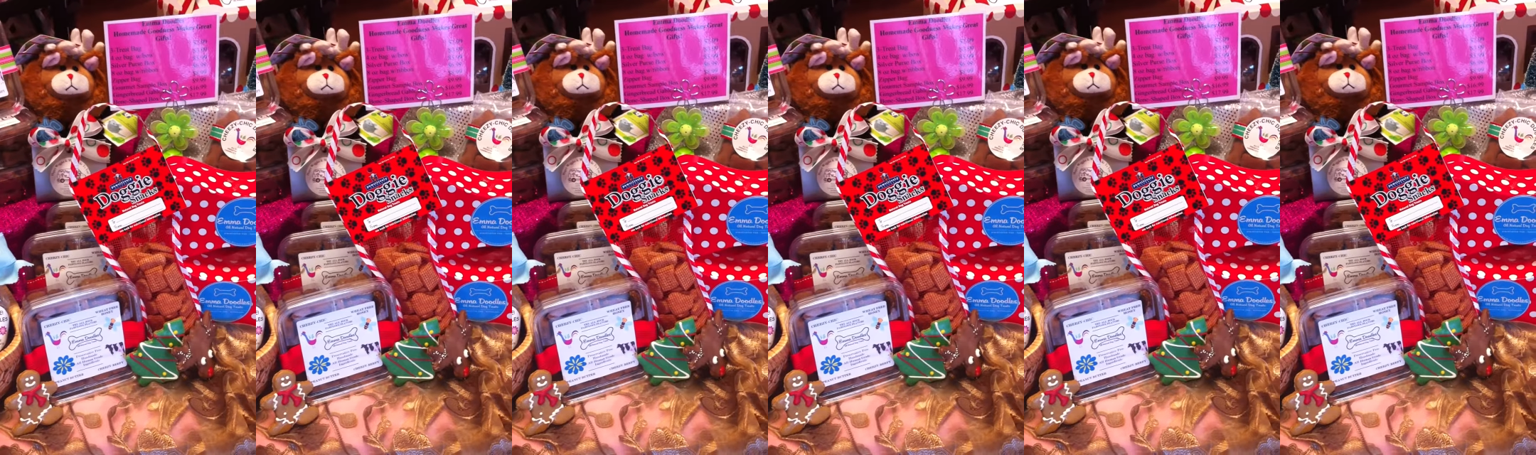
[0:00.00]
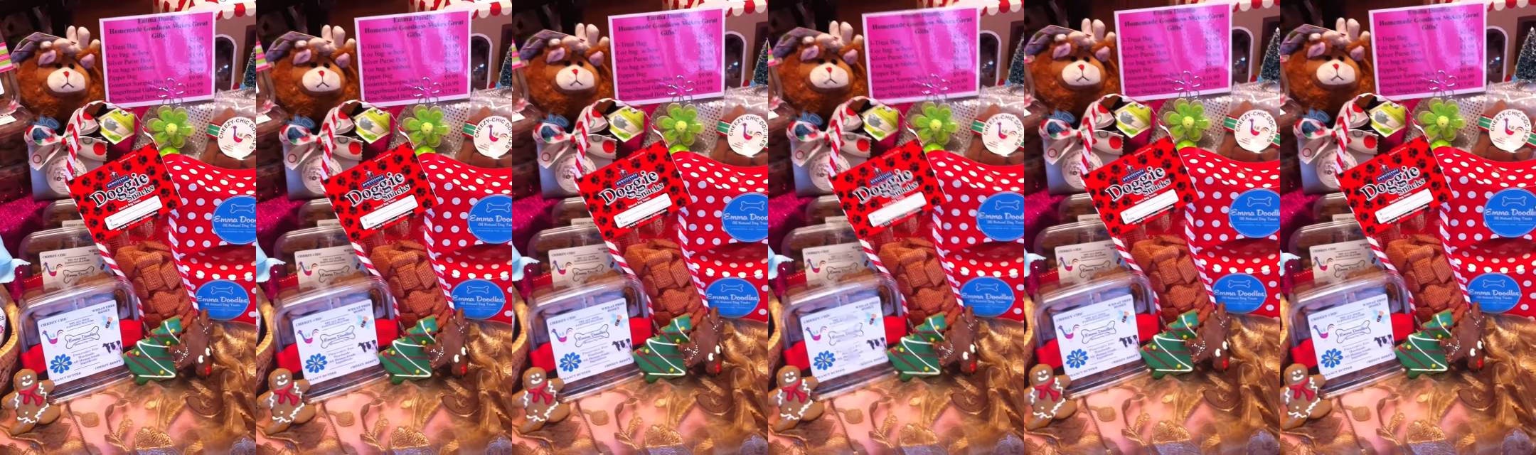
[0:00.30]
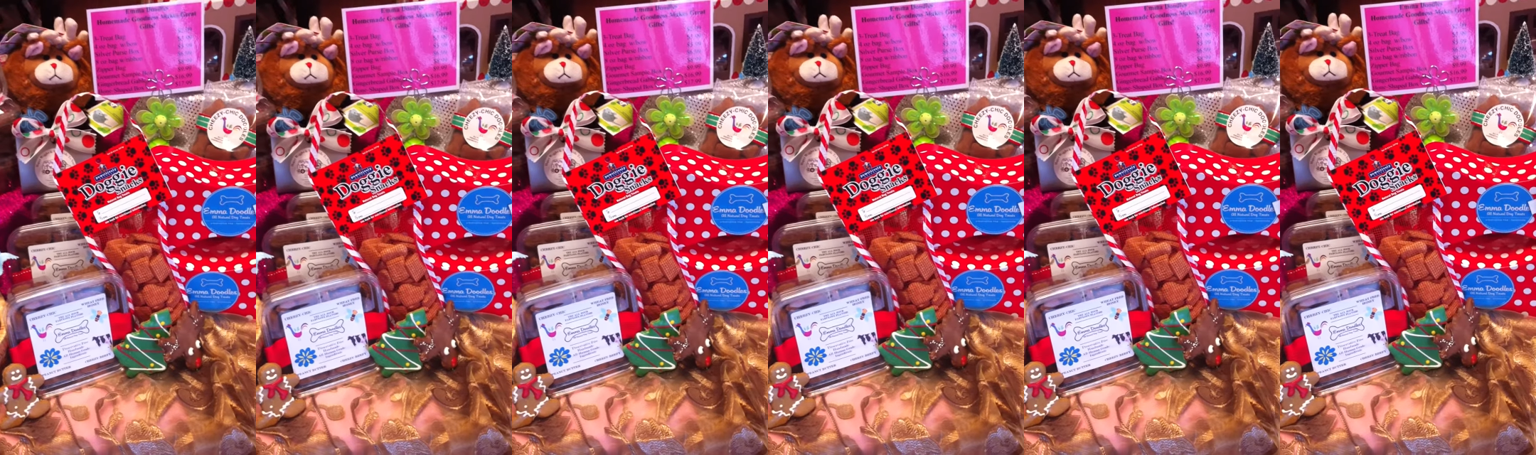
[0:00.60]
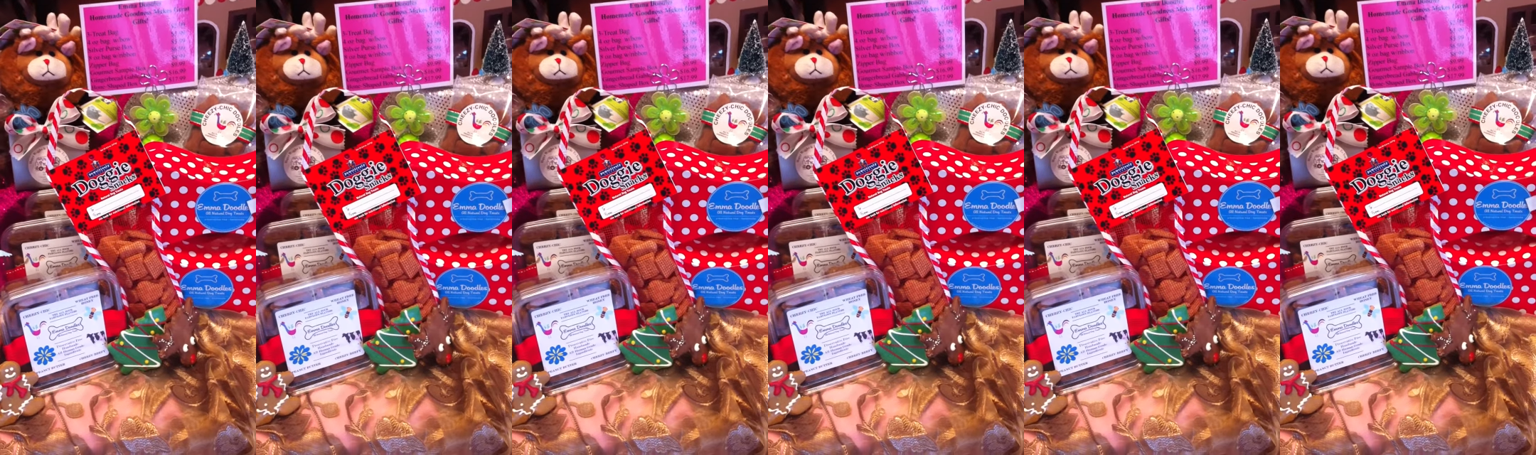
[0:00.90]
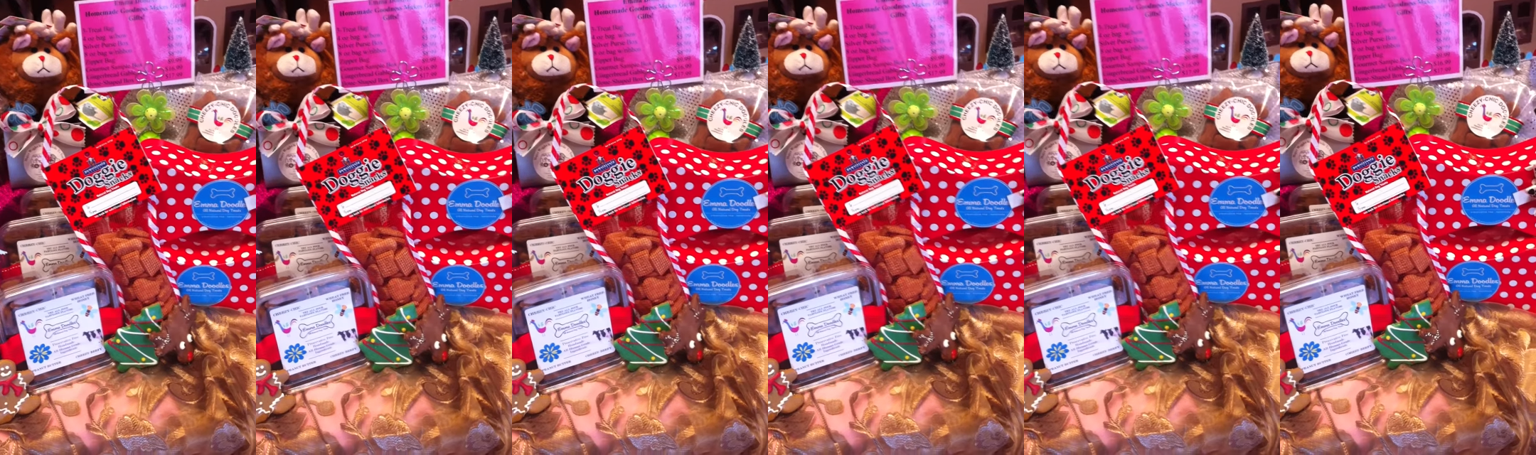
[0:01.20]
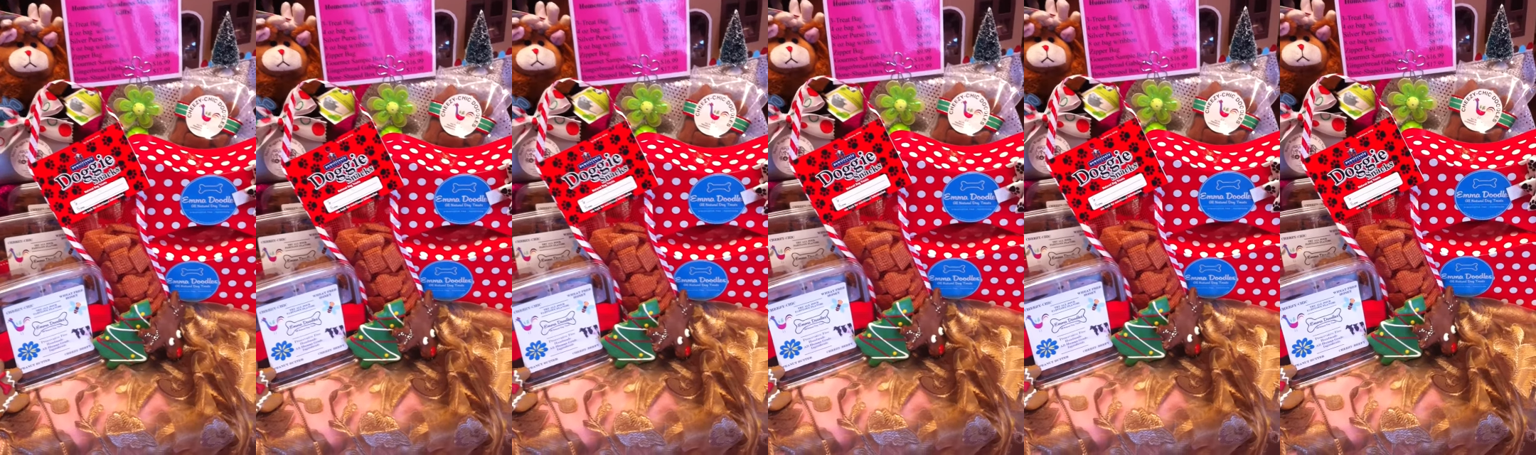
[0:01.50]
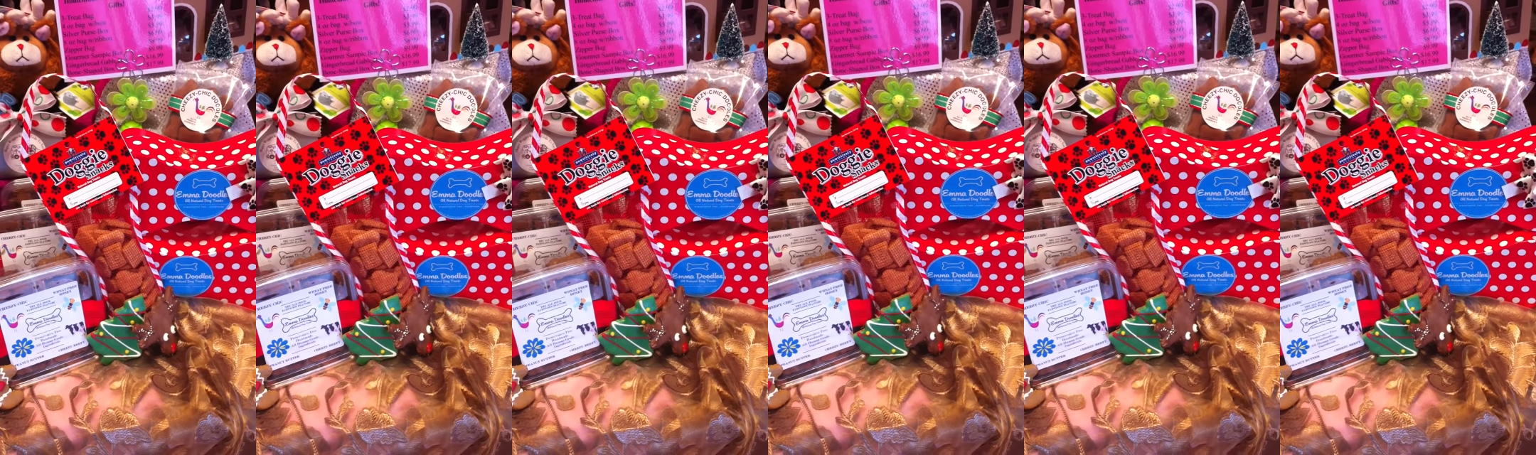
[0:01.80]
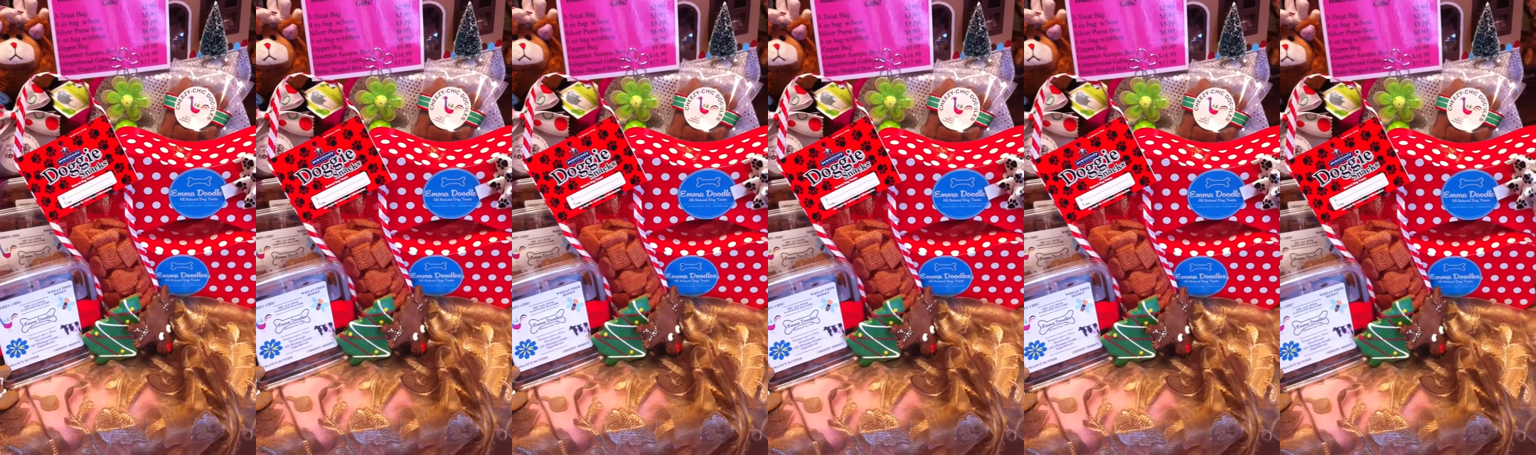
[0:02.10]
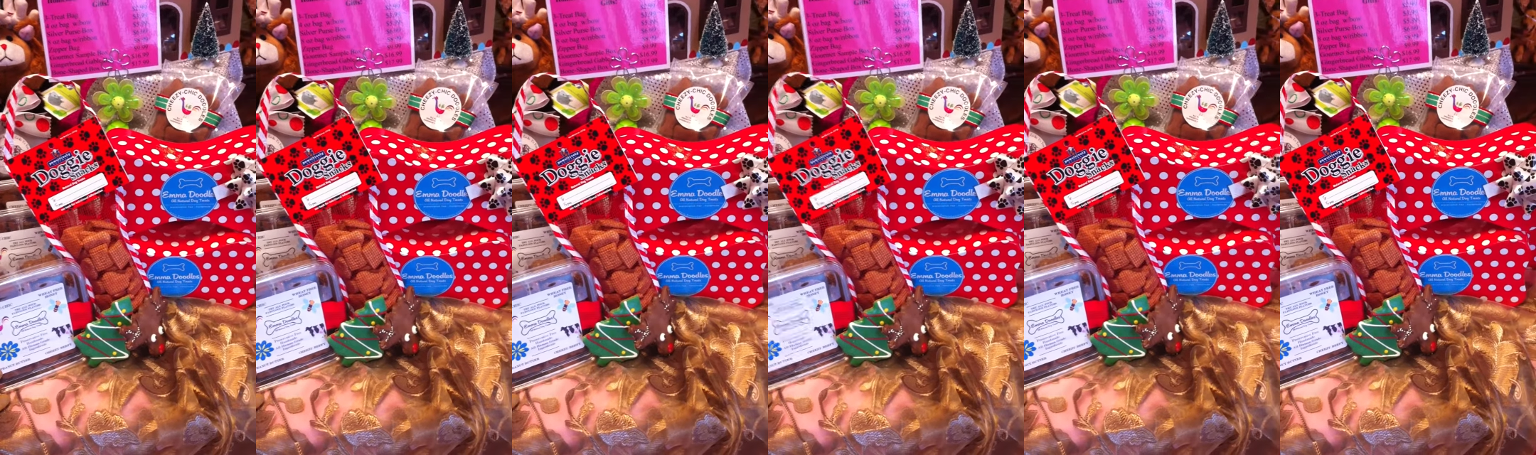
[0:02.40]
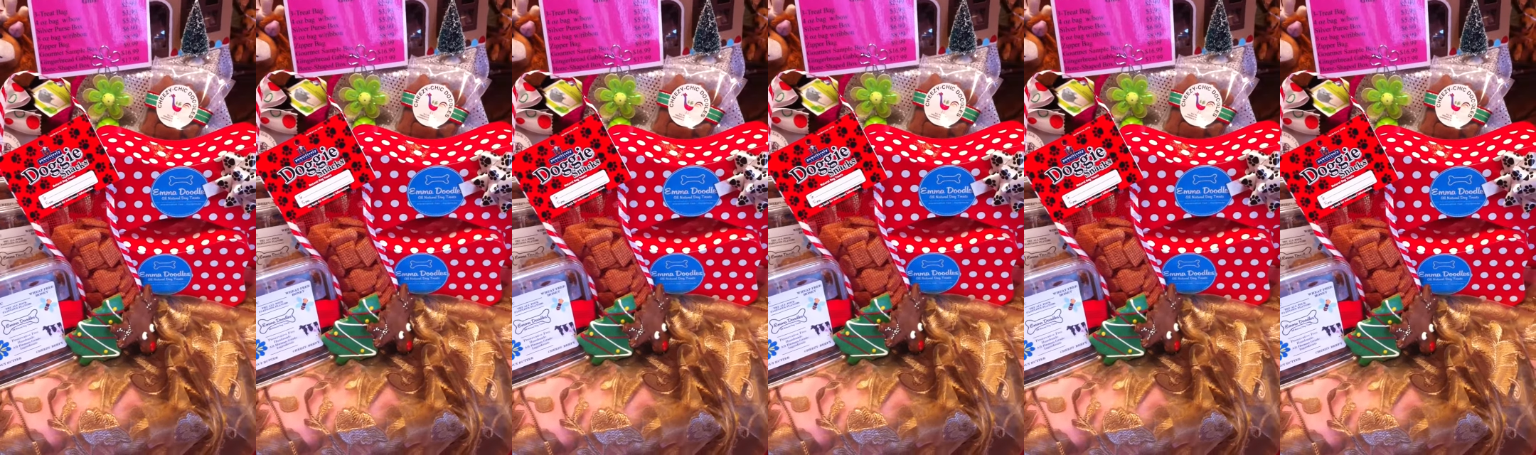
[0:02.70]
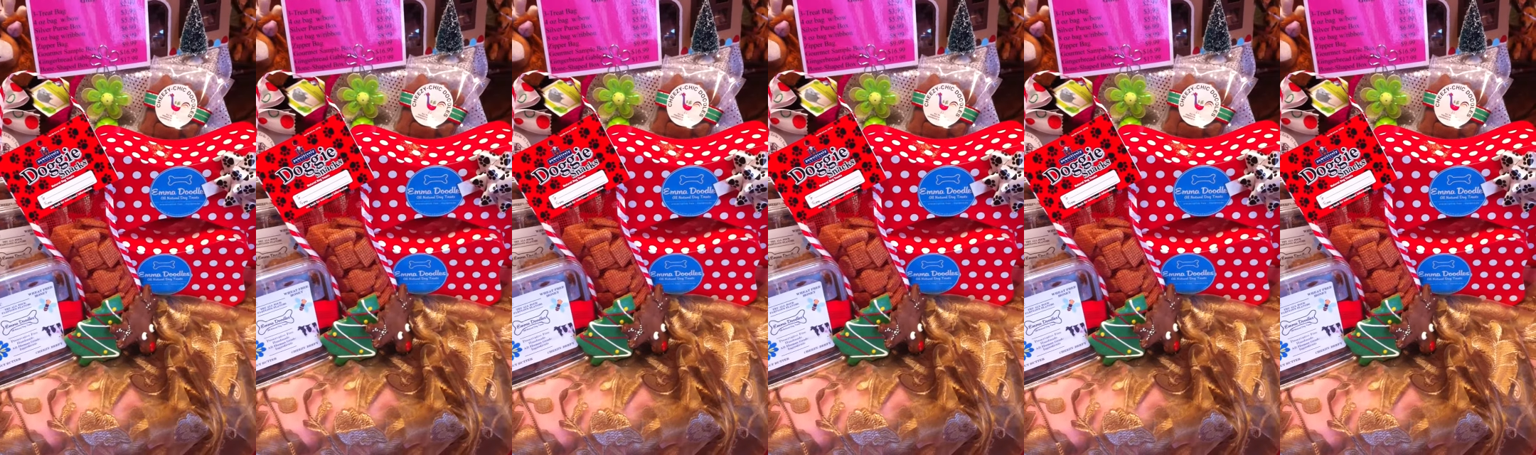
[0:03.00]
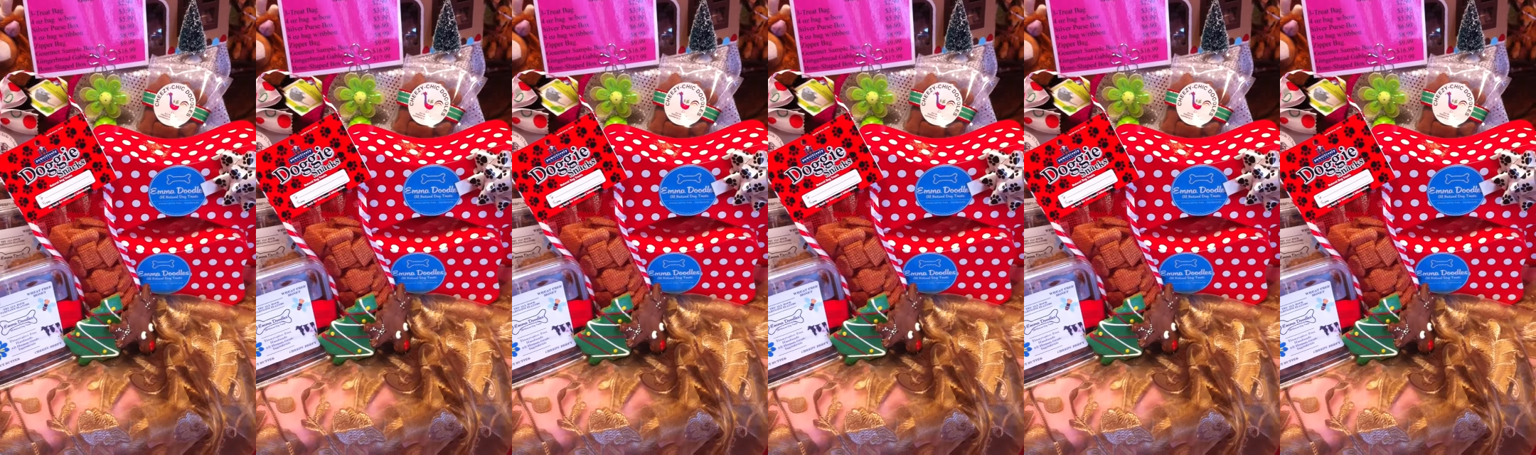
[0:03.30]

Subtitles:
[unreadable: no face in view]